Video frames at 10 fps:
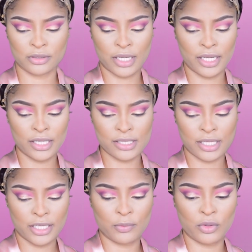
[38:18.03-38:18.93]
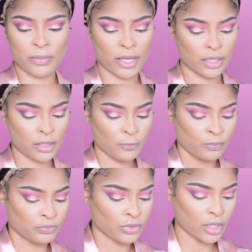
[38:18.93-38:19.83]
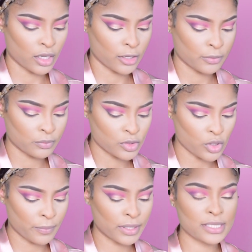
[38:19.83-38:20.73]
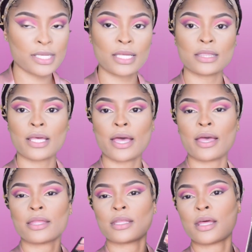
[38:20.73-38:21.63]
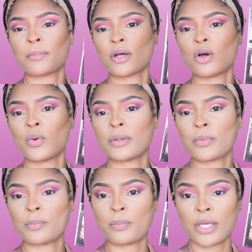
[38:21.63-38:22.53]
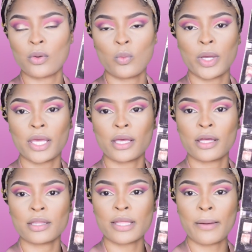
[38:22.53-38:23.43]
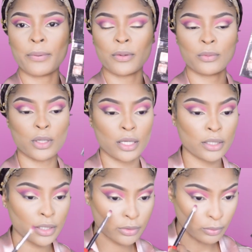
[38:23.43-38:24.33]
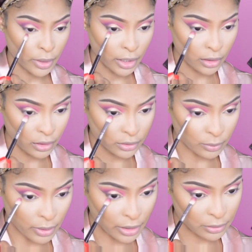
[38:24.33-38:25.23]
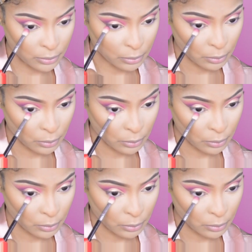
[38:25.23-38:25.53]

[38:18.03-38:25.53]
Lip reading: I guess I can't be mad. So I'm gonna take that and then I'm gonna go in with Big Wig, that purple color, right on the bottom.